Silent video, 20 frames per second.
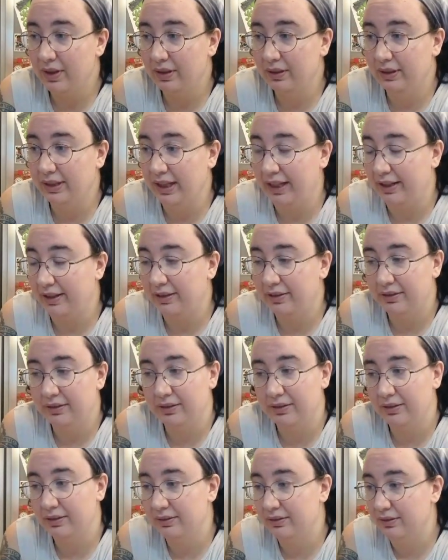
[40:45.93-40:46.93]
like
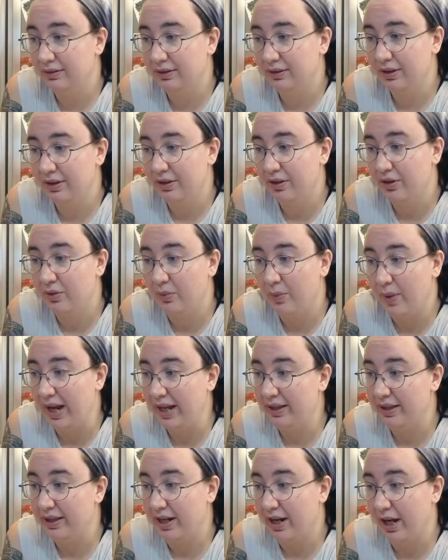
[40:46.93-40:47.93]
the
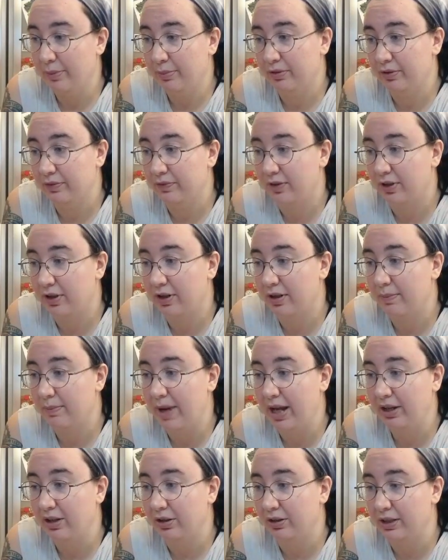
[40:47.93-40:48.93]
way that I prefer
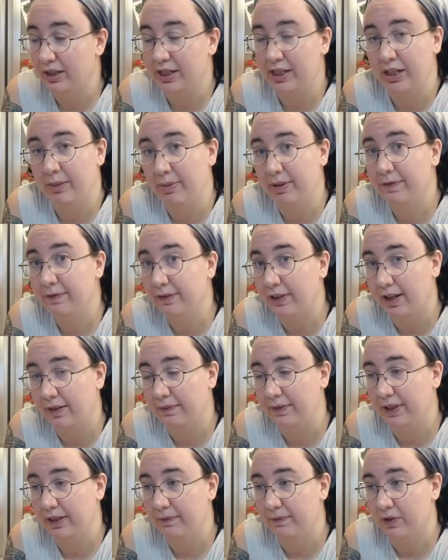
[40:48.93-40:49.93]
my cookies to be
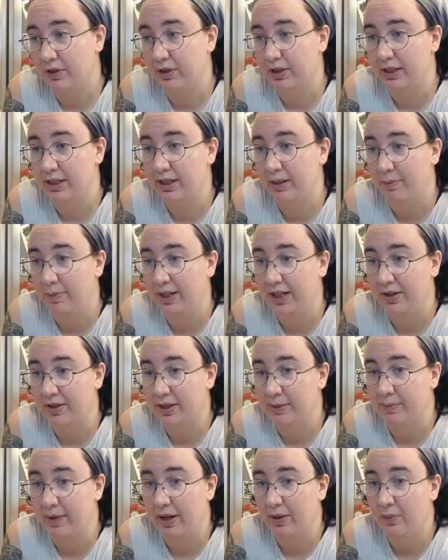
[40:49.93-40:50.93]
fluffy versus somebody
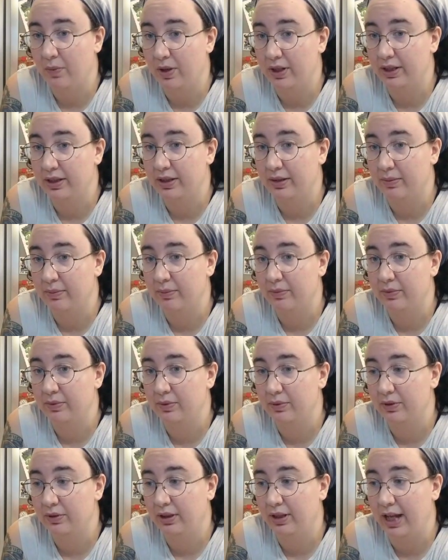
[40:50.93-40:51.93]
else might want them
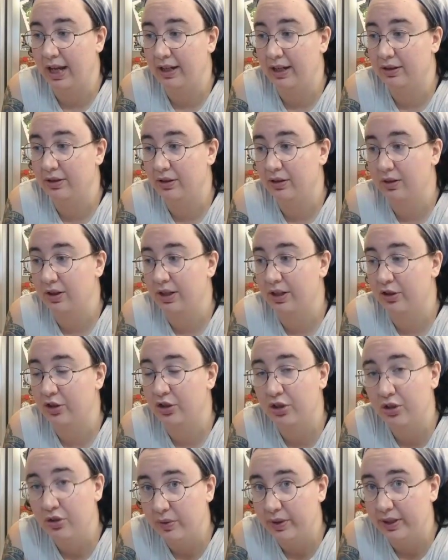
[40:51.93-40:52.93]
like
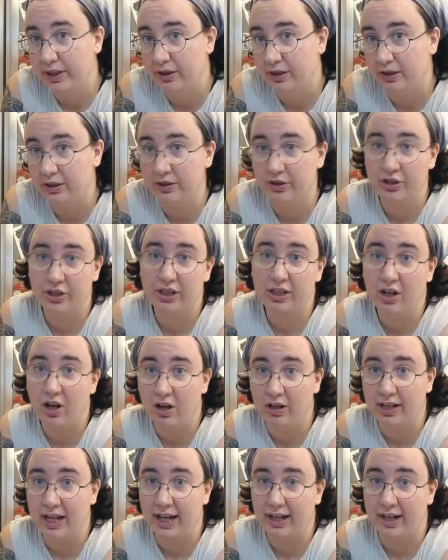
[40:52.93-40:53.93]
chewier and just
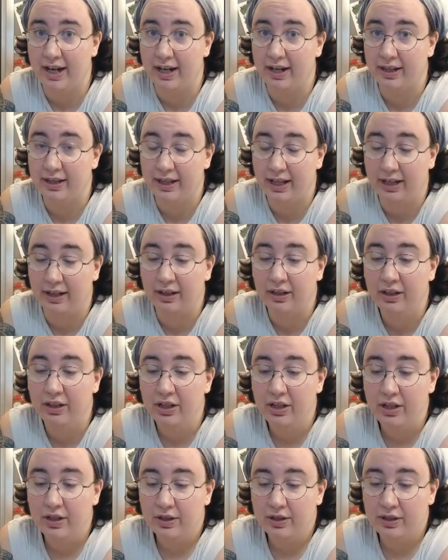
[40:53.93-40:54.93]
all that kind of thing.
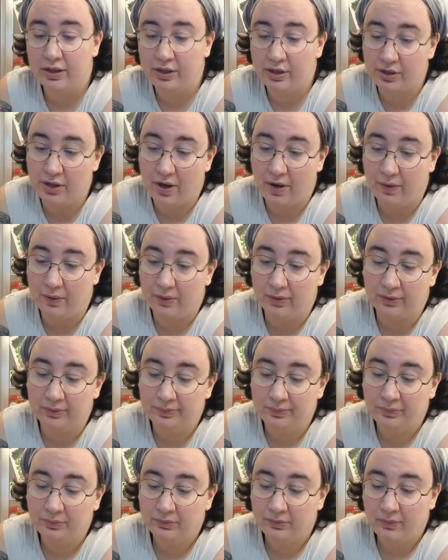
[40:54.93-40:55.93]
So,
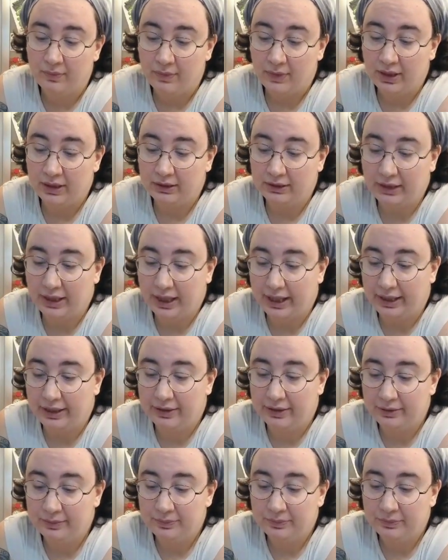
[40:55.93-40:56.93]
like,